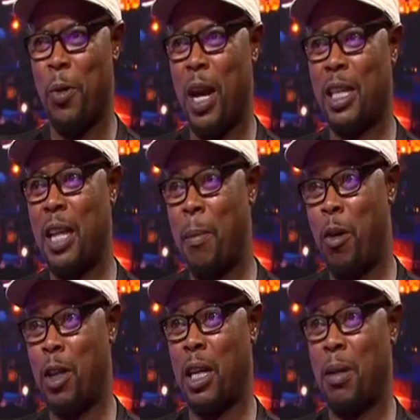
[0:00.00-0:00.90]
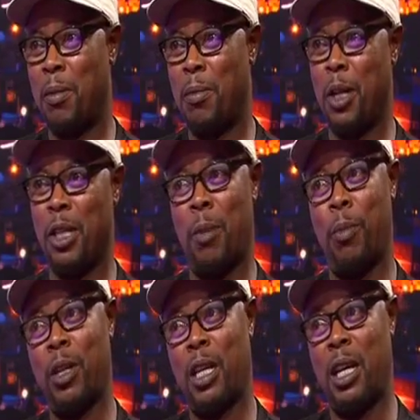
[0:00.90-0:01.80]
We had Zambrotta, but
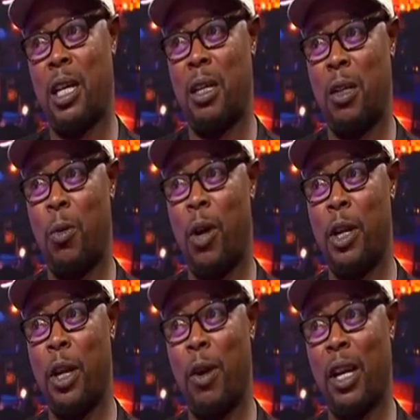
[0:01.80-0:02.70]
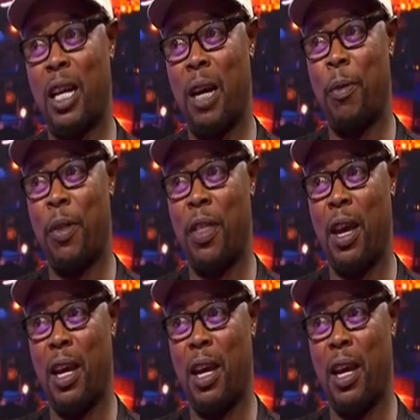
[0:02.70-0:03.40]
Zambrotta won the World Cup with